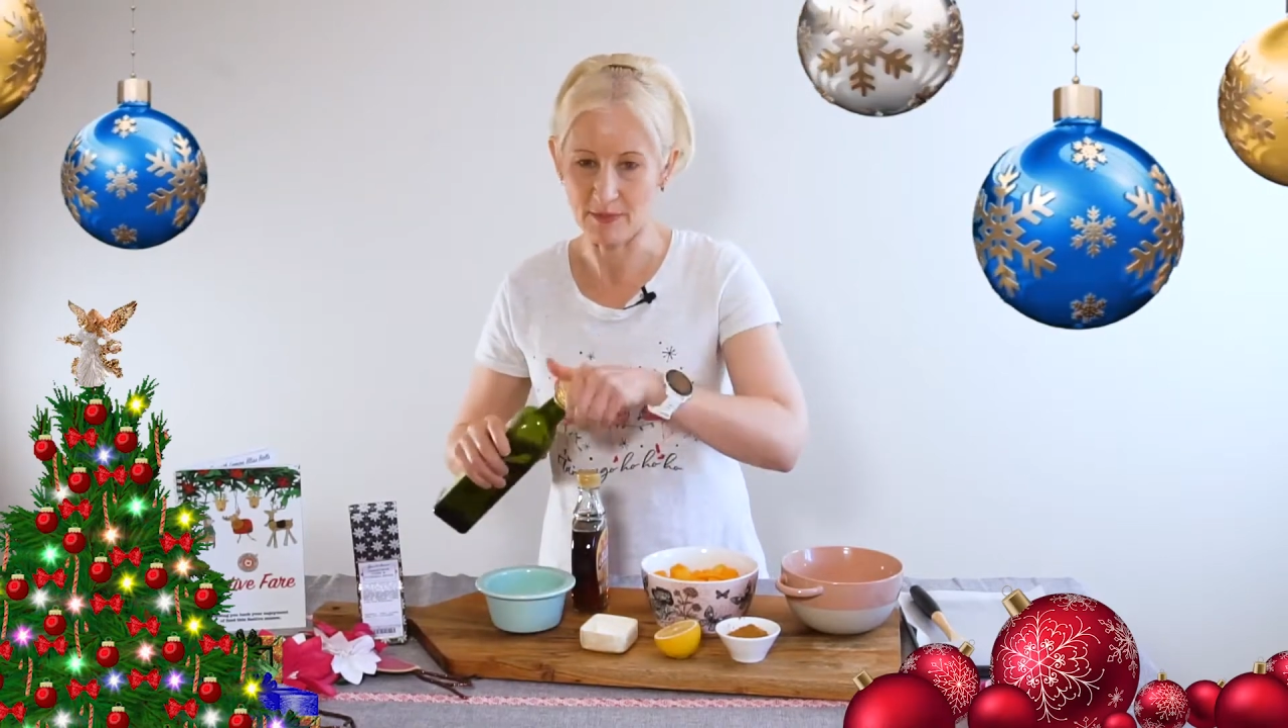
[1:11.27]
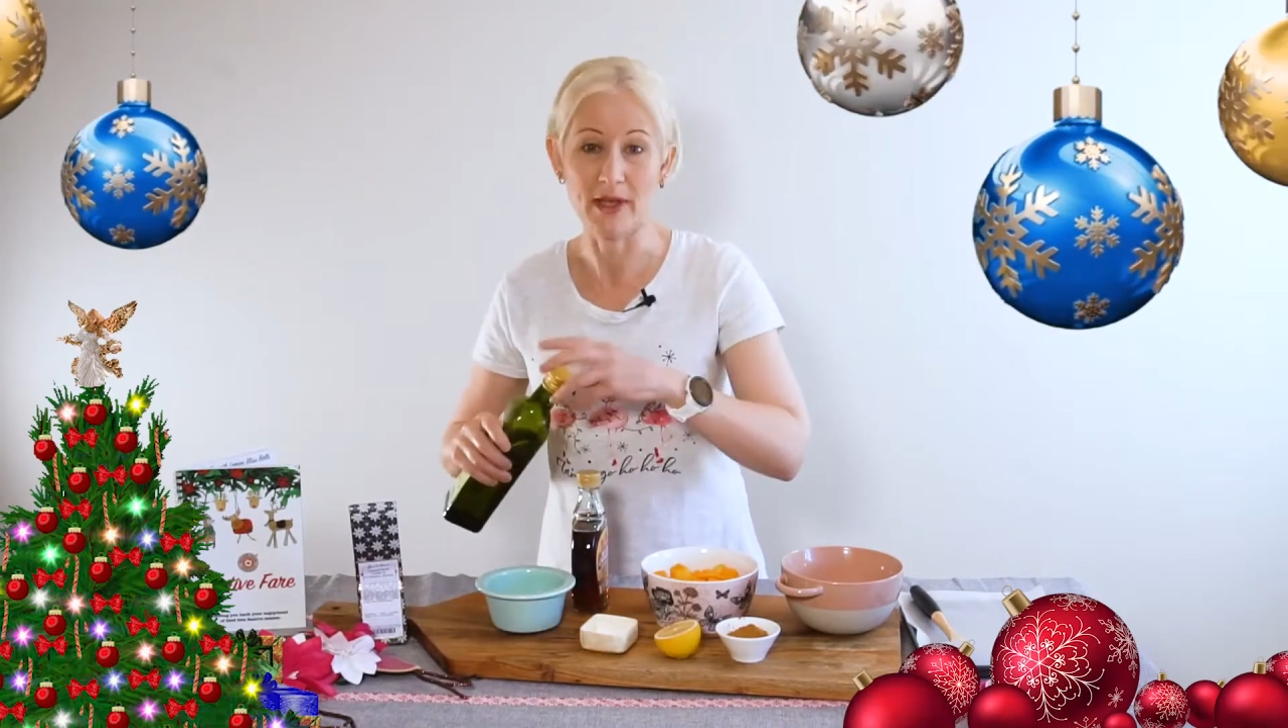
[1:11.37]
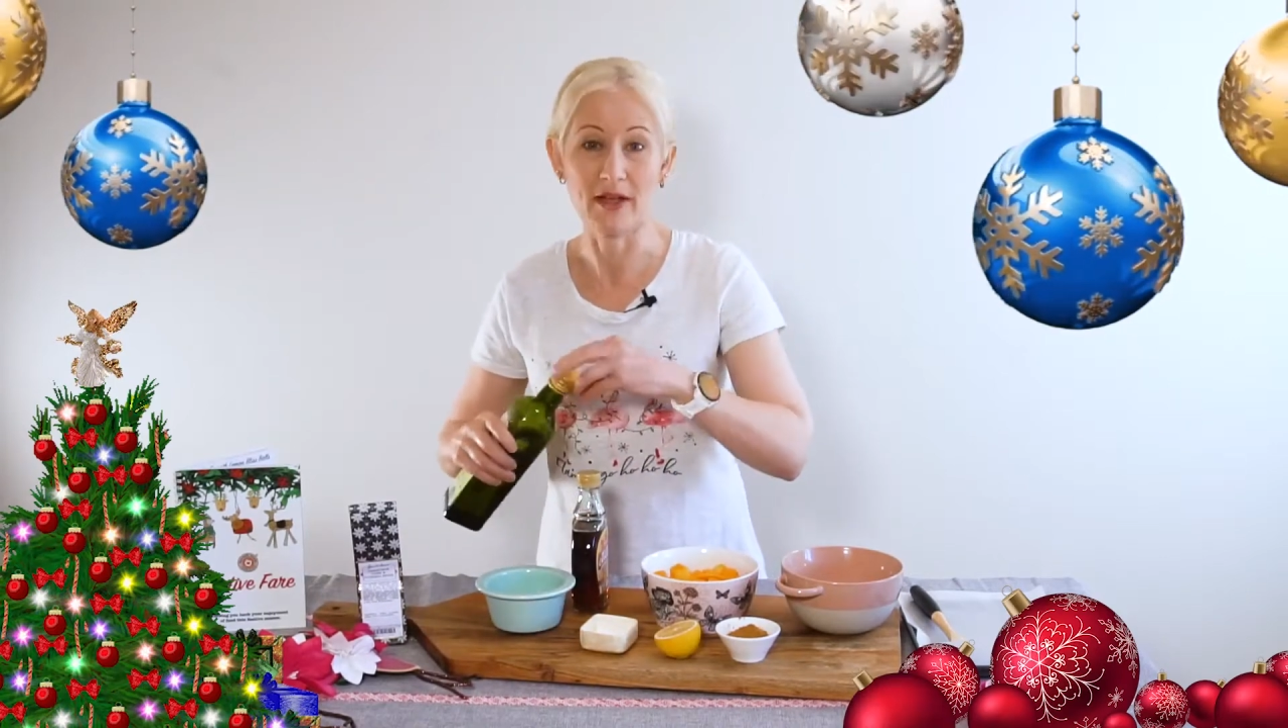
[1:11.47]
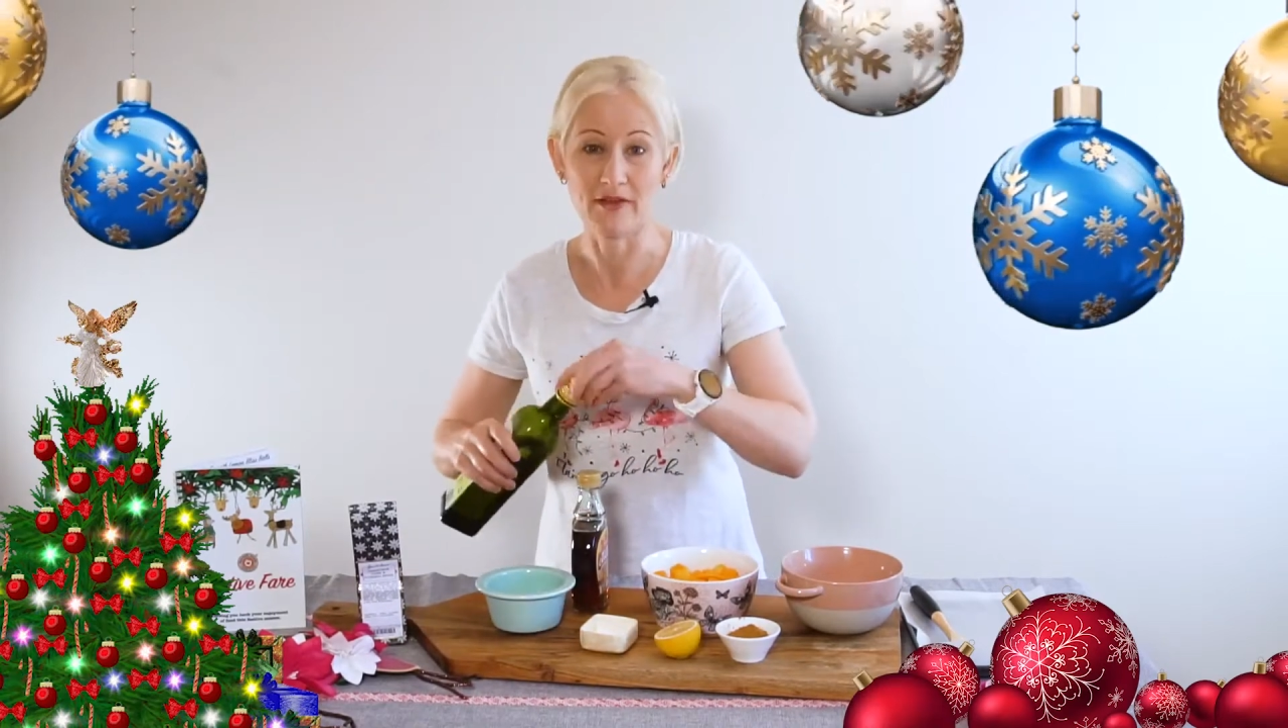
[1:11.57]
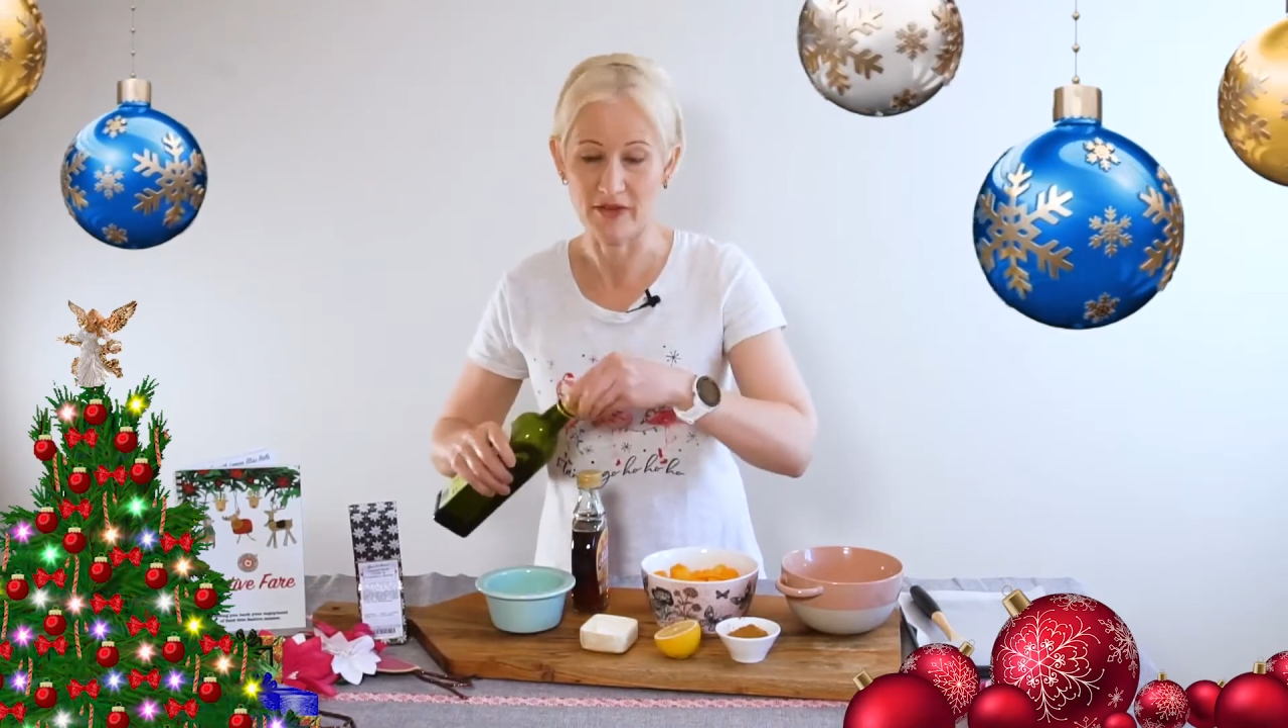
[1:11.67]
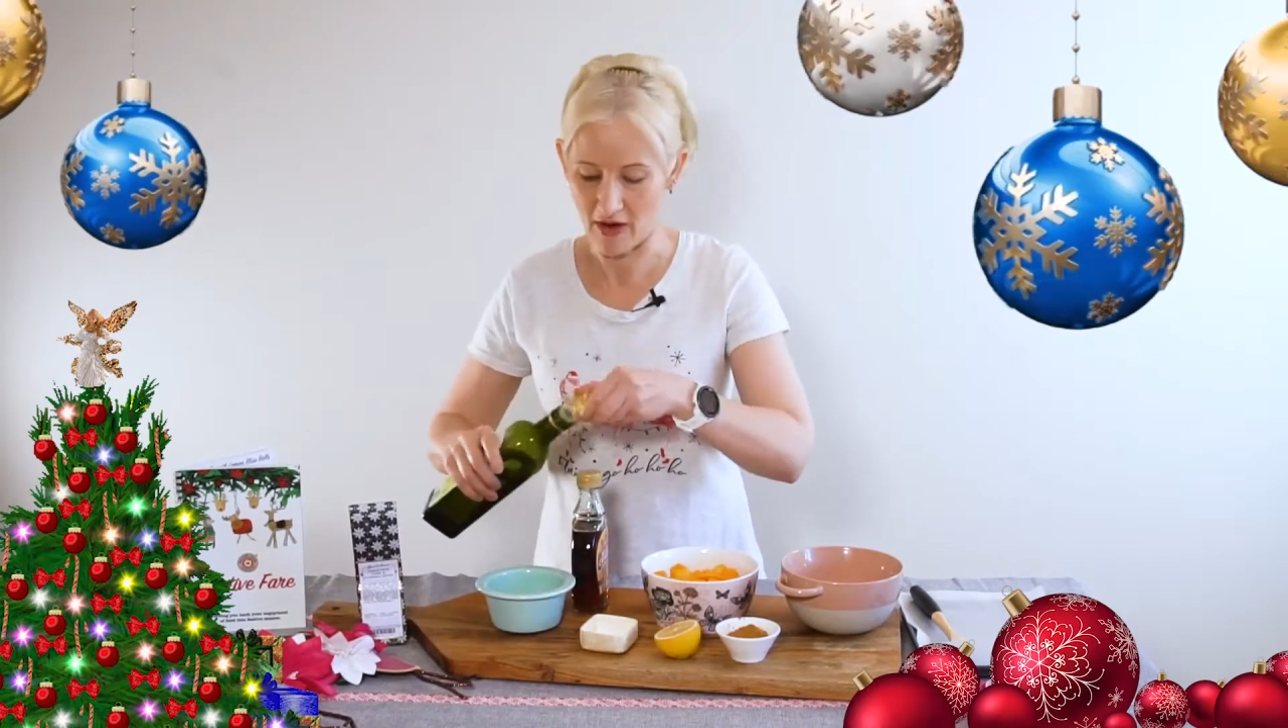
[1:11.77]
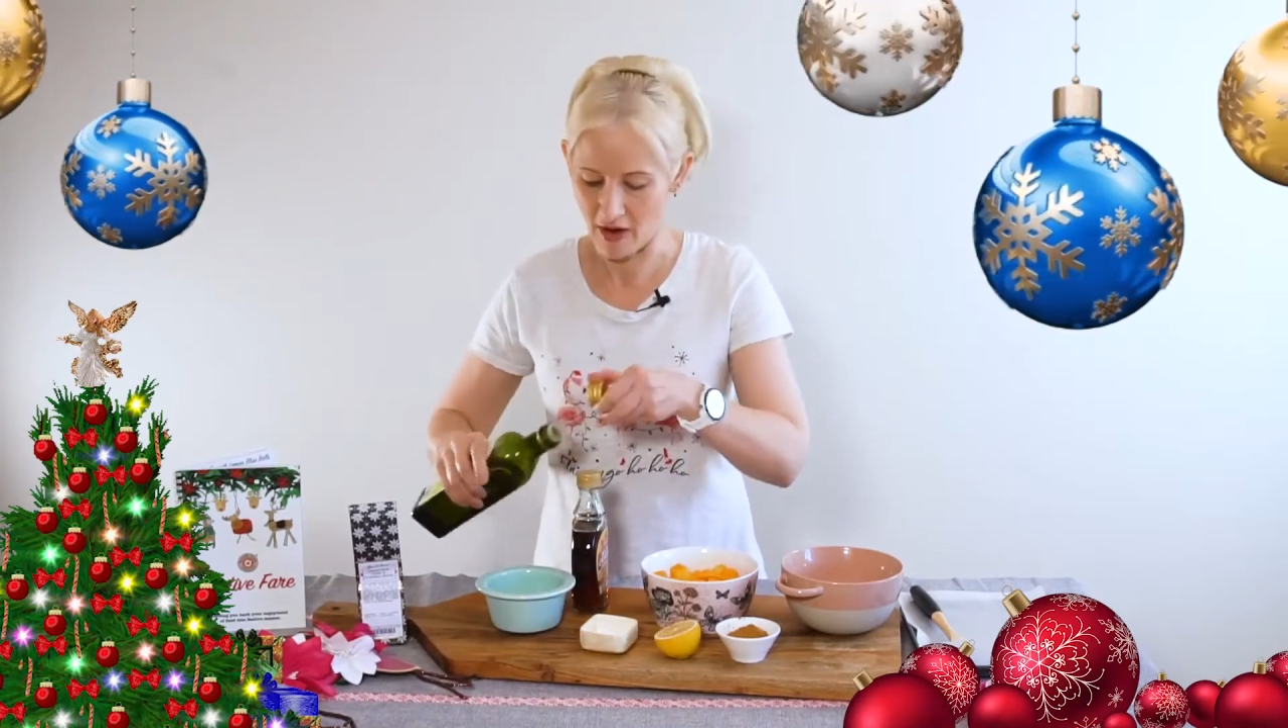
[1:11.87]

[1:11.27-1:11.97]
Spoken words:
a bit of